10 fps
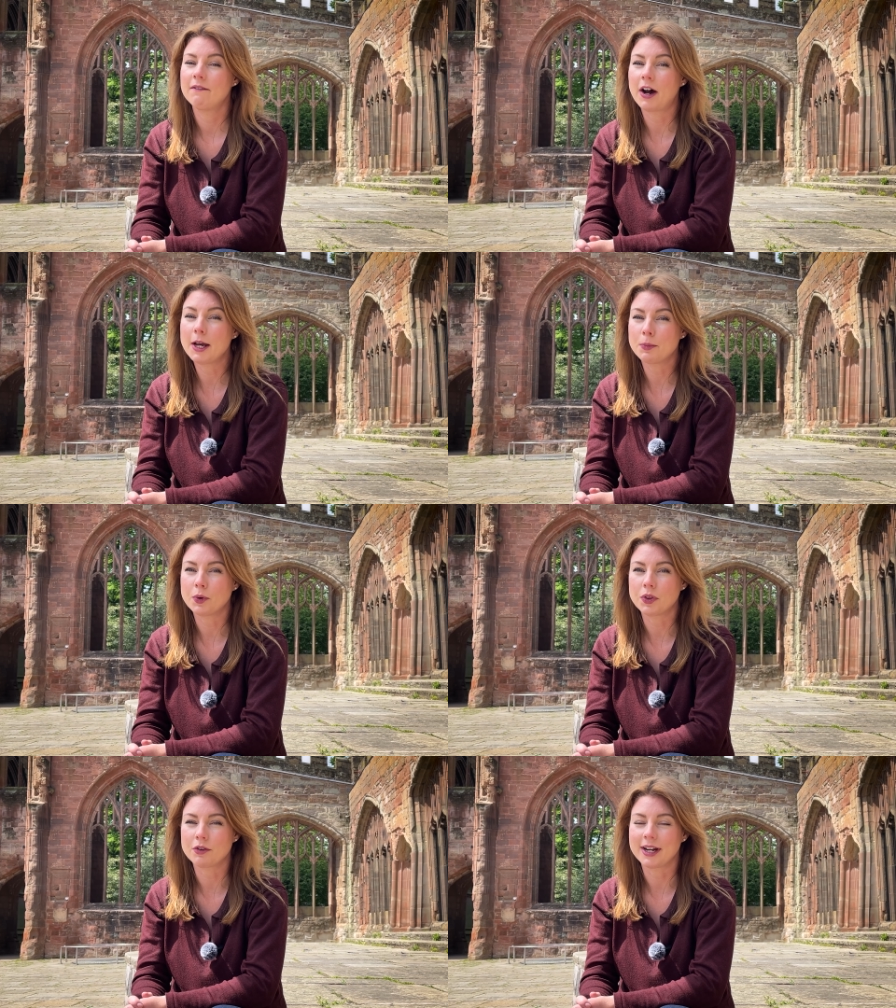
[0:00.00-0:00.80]
Vibe
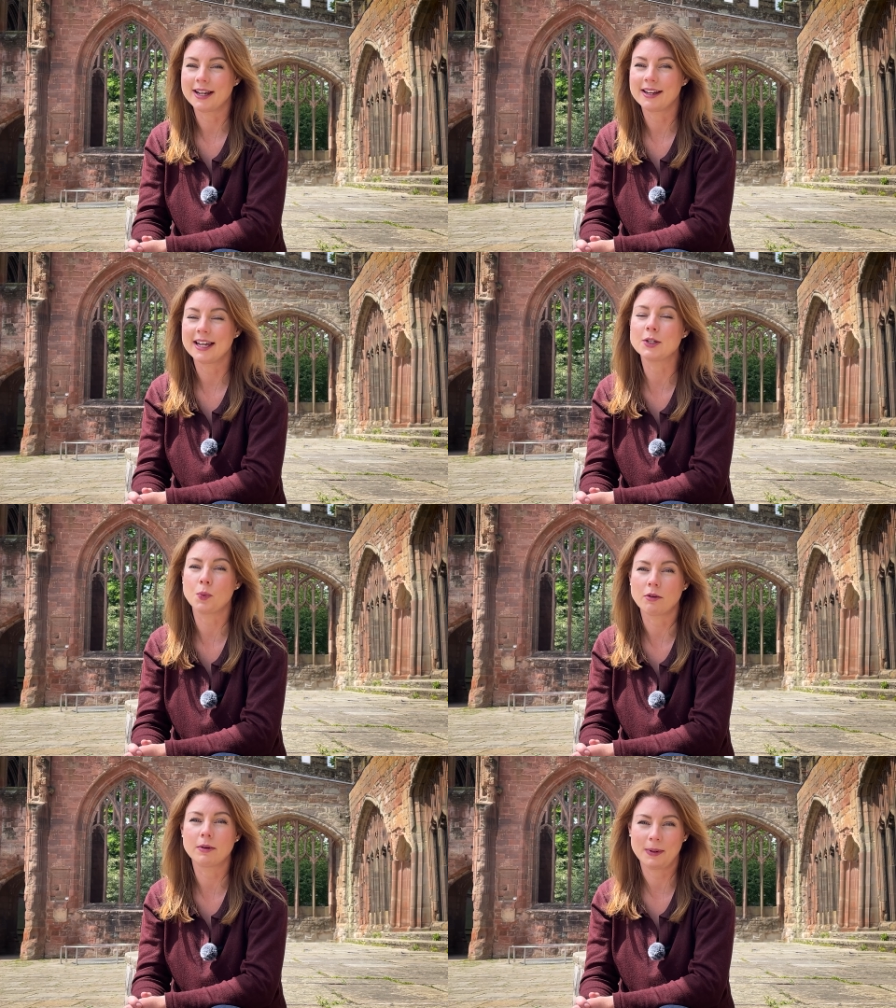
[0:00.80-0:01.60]
authoring is
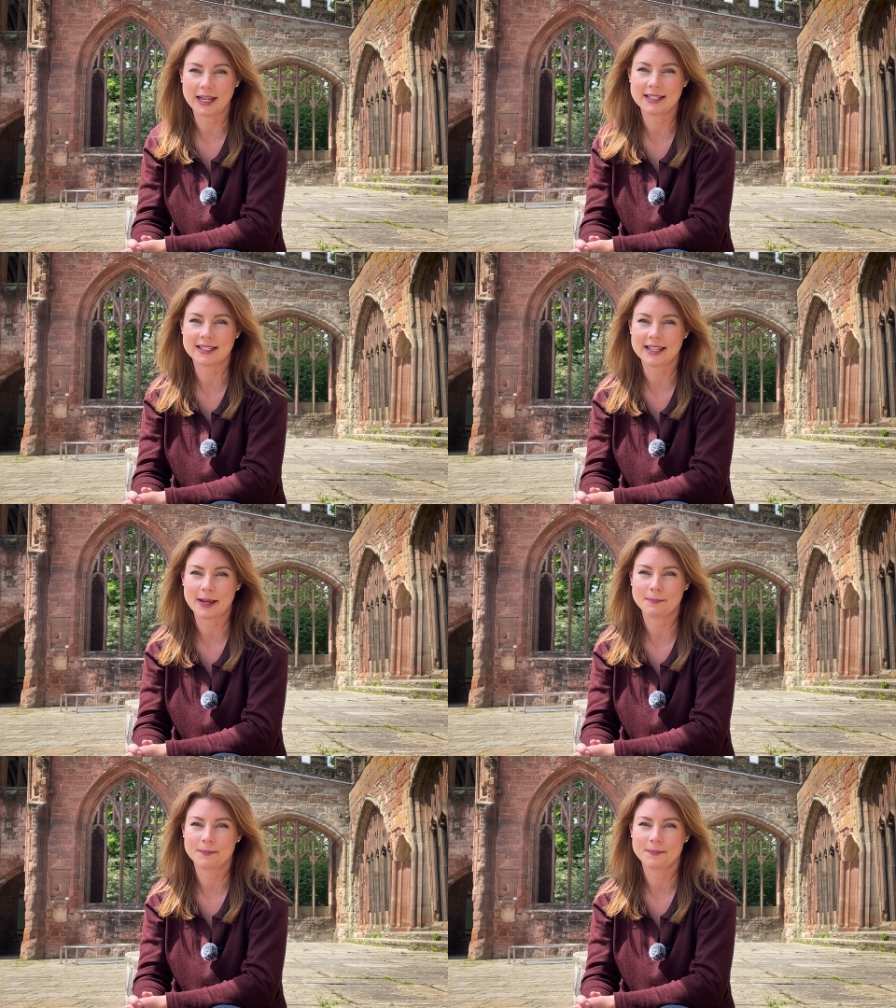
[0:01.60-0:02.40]
what replaces
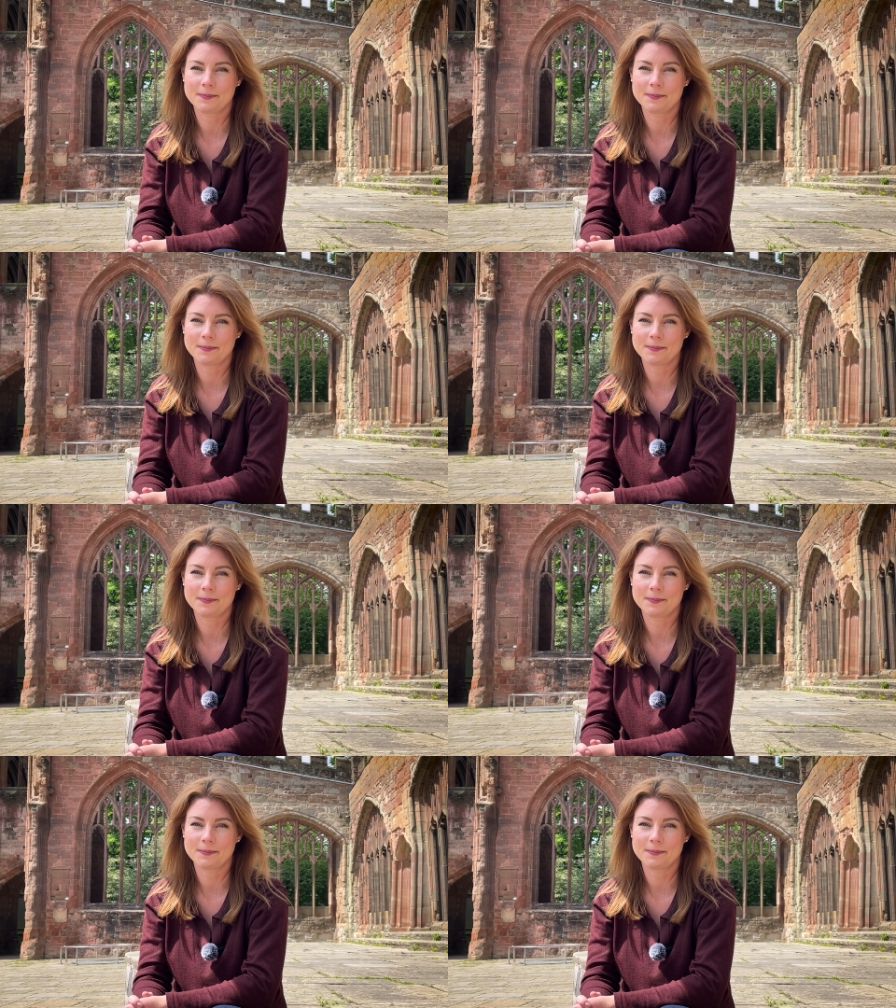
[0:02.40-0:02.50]
them.